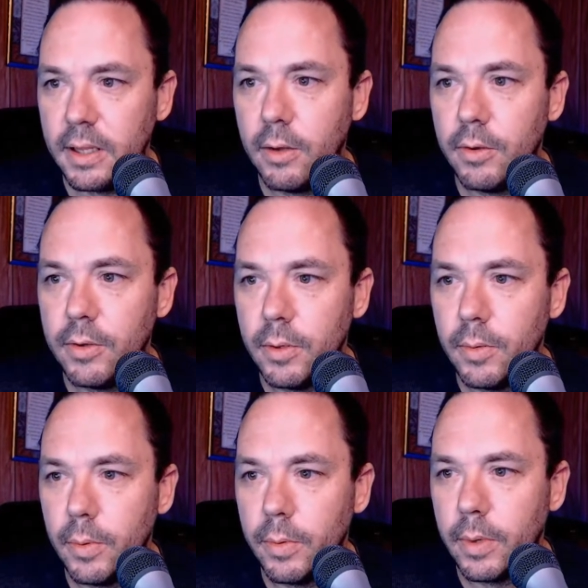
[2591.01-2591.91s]

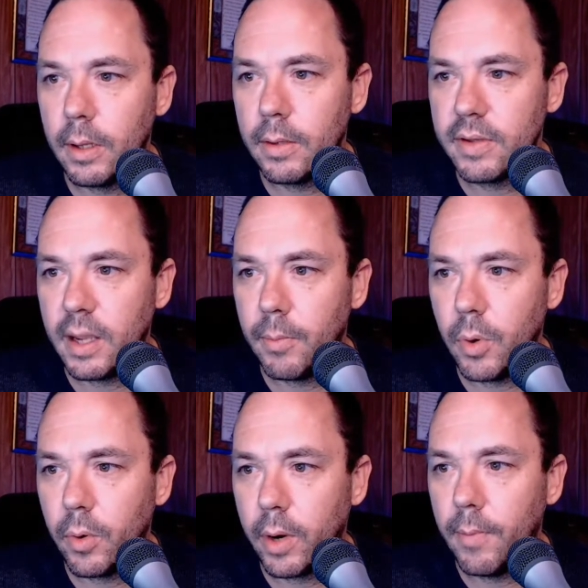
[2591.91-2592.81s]
YouTube same
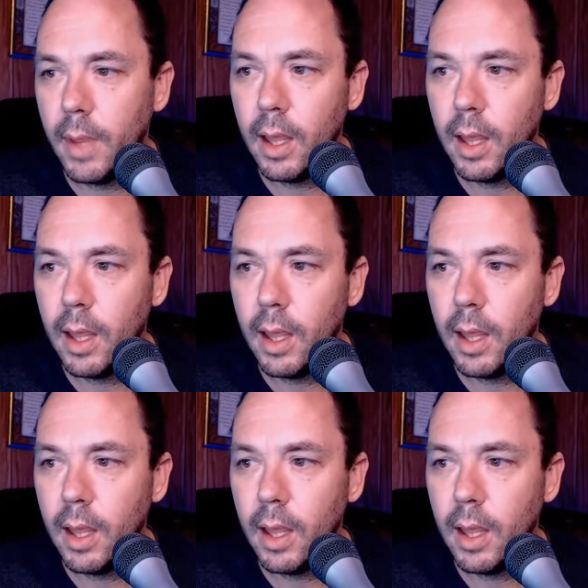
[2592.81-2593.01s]
program.